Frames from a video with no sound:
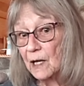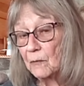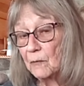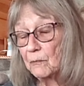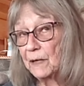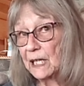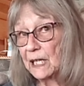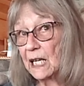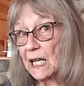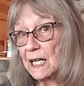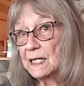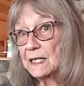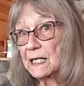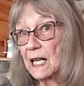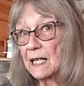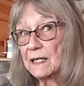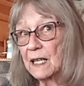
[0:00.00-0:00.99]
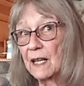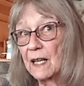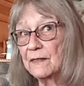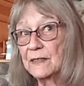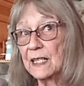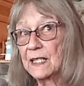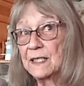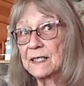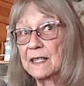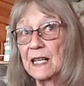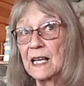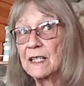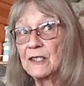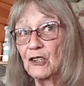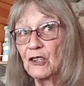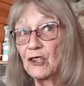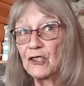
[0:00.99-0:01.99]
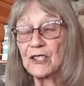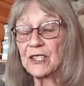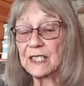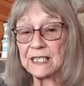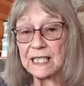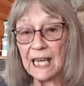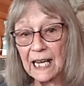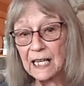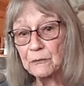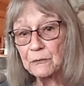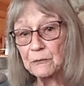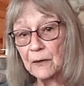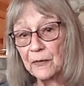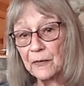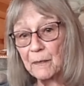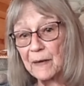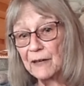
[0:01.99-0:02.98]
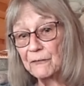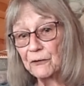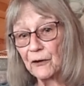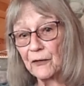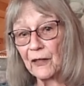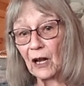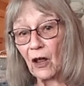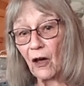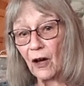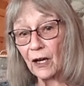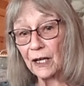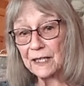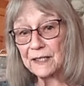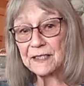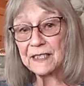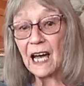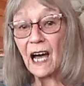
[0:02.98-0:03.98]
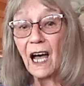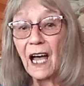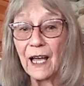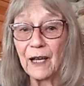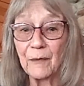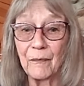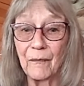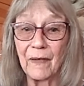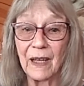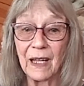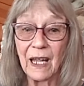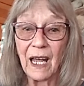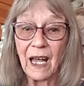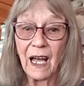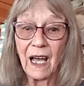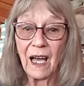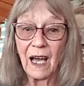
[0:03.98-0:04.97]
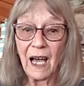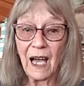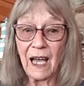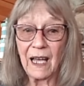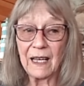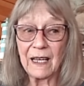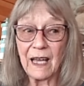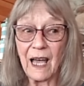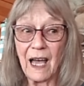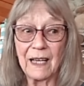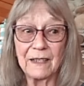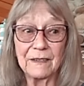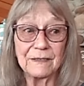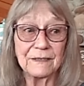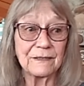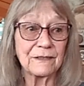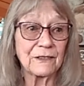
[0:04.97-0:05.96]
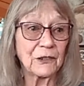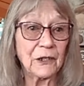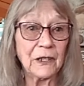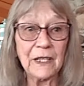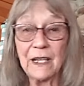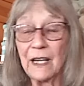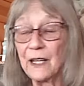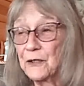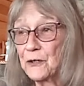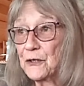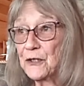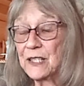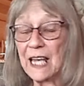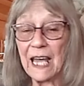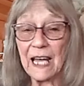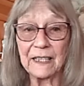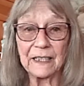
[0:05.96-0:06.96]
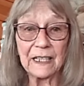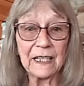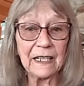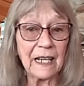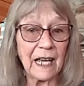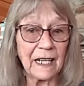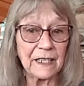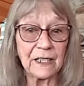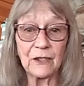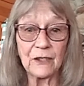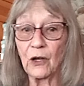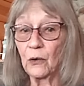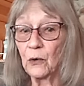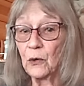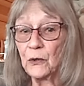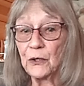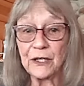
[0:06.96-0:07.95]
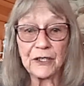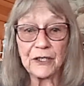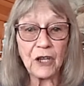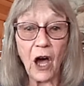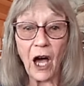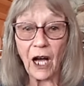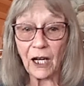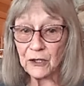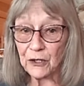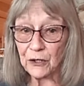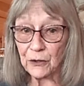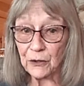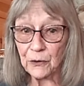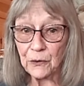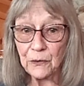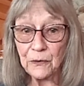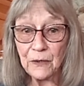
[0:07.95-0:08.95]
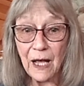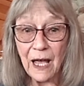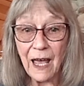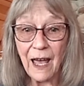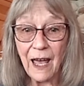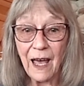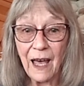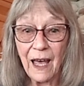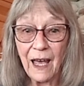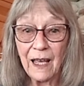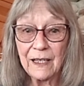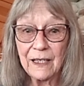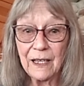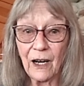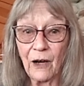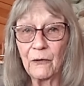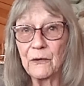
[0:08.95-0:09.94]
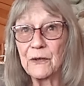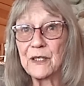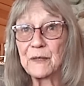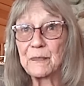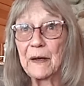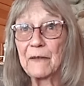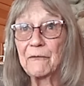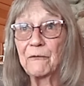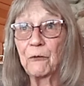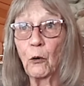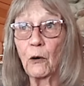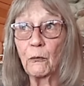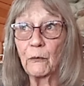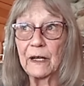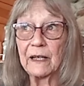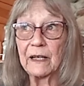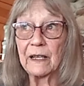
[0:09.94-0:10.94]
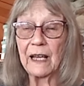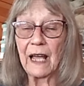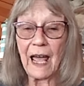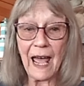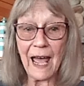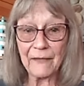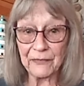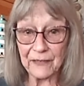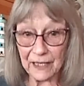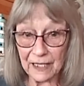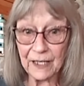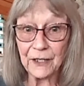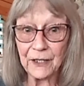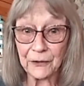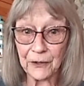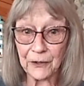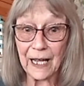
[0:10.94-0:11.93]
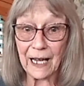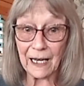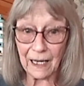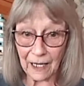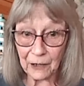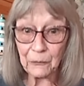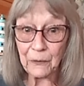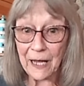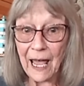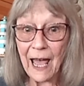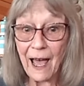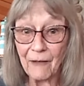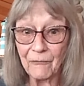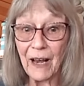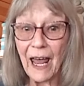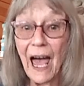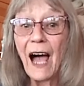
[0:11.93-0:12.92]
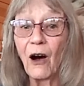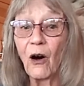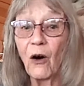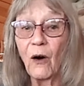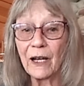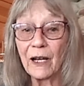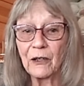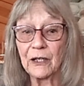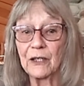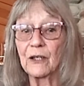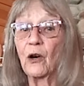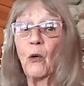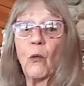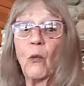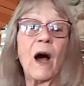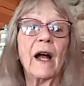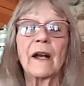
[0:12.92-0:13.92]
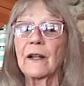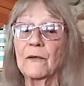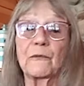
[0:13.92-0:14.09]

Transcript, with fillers: because it, uh, this thing just stayed with me for the longest time. I, I couldn't understand it. I didn't know who to talk to you know, it was before we had the internet like we have now. I couldn't go on and